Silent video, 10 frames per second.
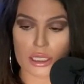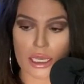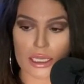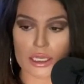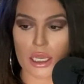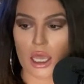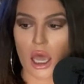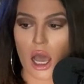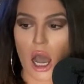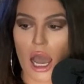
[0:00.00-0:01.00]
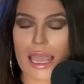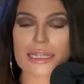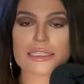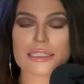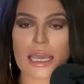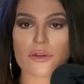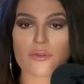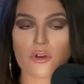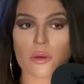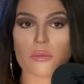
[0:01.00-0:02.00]
Like, I had to get
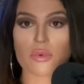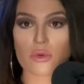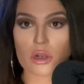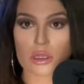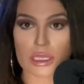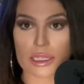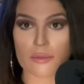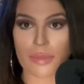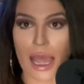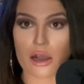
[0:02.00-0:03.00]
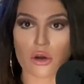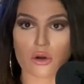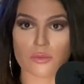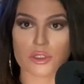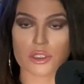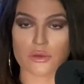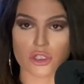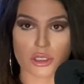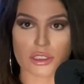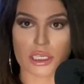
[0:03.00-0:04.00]
from Brooklyn back home to New
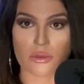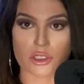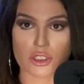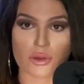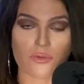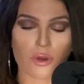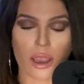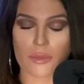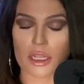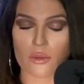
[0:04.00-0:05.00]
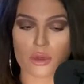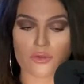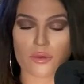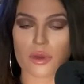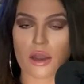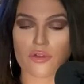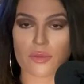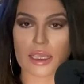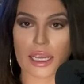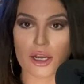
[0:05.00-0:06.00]
Jersey, which for anyone not
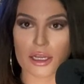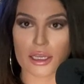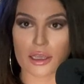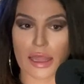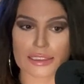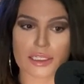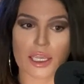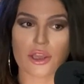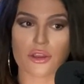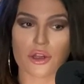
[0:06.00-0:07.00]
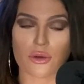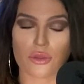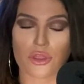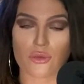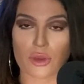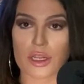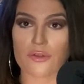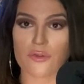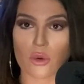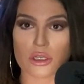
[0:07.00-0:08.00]
from the area, that's, like, you know, 3 to
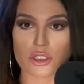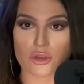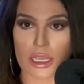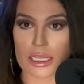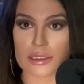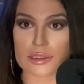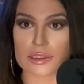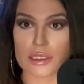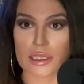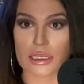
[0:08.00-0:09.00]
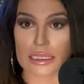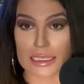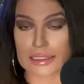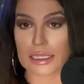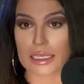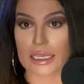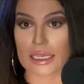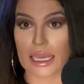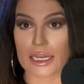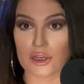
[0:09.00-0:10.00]
4 trains
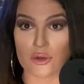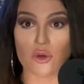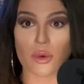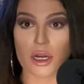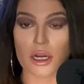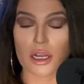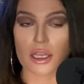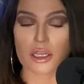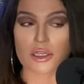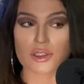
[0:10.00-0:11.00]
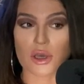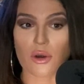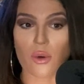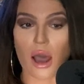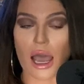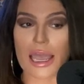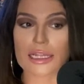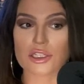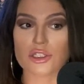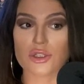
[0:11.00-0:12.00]
easily and an Uber. So I
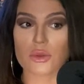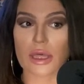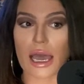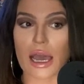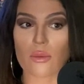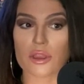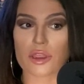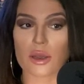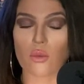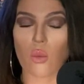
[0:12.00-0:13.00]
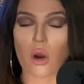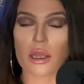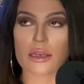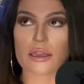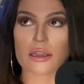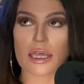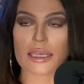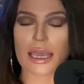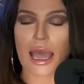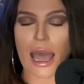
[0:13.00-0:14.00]
had to do that with, like, one,
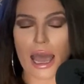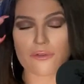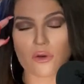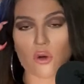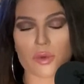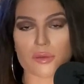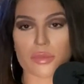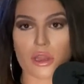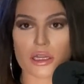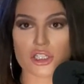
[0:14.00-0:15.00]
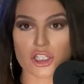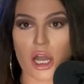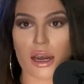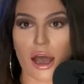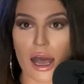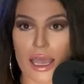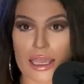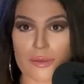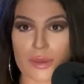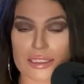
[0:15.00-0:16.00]
like, half-open bloodshot
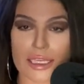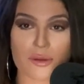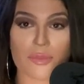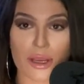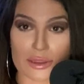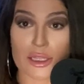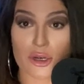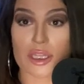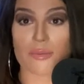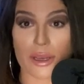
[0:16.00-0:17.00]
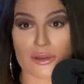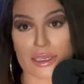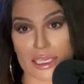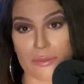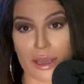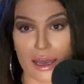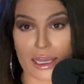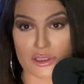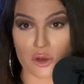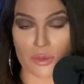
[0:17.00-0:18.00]
eye because I could literally barely keep
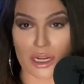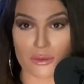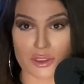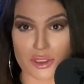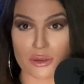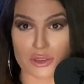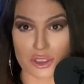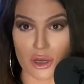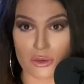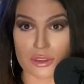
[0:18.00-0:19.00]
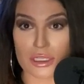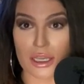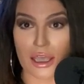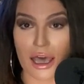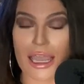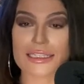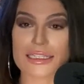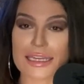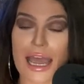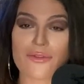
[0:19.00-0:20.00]
my eyes open. I was so stoned. I had to
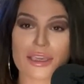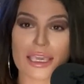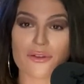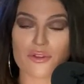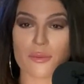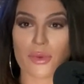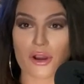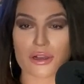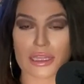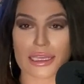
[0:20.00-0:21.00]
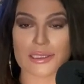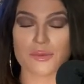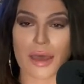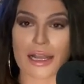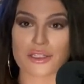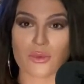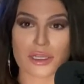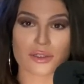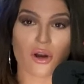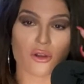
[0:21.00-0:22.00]
navigate from Barclays back to
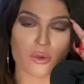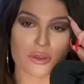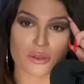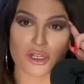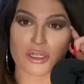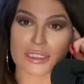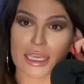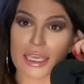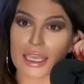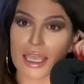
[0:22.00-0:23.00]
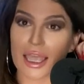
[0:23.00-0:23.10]
West Caldwell, New Jersey.